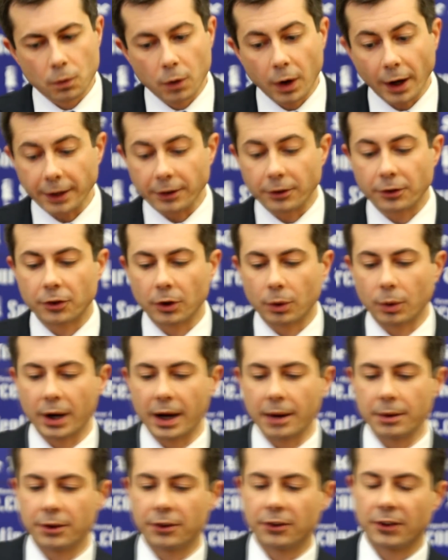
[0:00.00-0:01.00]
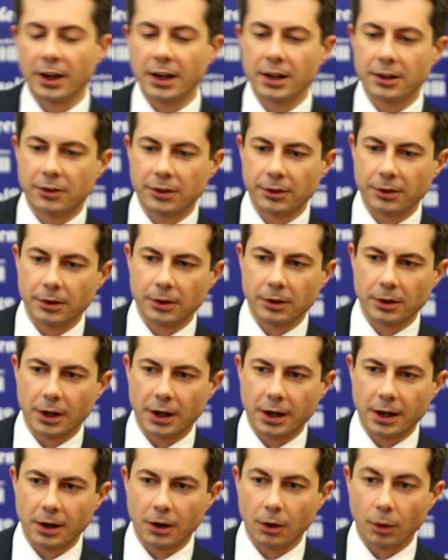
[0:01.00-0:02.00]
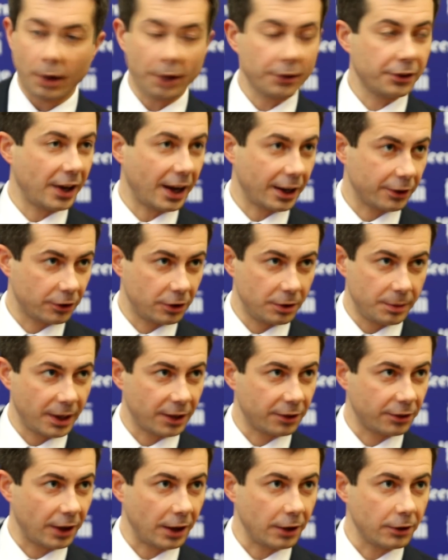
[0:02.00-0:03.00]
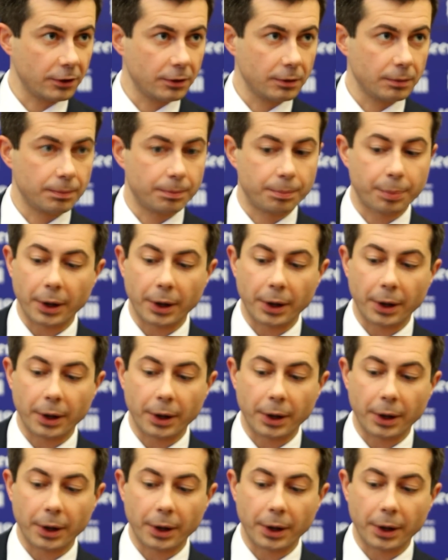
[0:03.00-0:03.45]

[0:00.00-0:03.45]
Right. So what I would say is that a wealth tax could make sense.